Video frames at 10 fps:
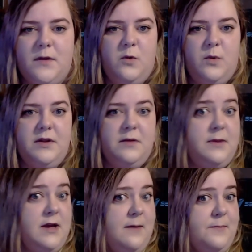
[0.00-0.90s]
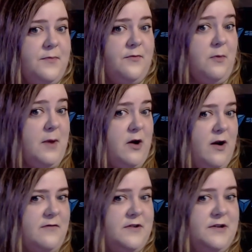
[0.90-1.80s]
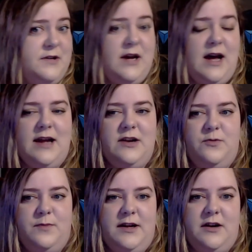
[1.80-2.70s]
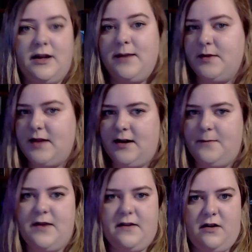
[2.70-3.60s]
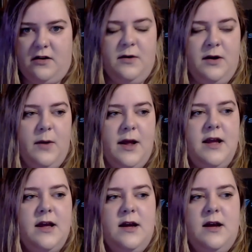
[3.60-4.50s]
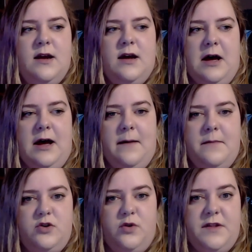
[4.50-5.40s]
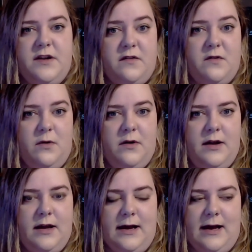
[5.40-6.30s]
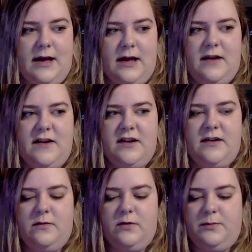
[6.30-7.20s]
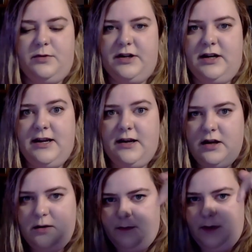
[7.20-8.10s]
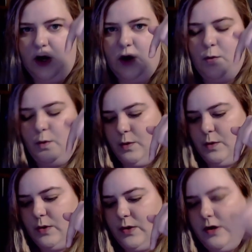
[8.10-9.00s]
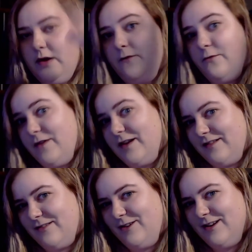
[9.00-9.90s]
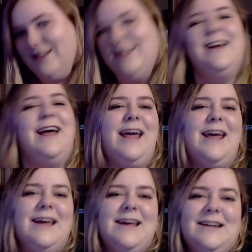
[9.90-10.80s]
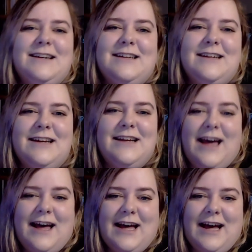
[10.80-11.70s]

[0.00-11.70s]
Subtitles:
will be up for Minecraft. I do plan on keeping that up, that's not going away. Join the Discord. I will put a link below for the Discord, and yeah,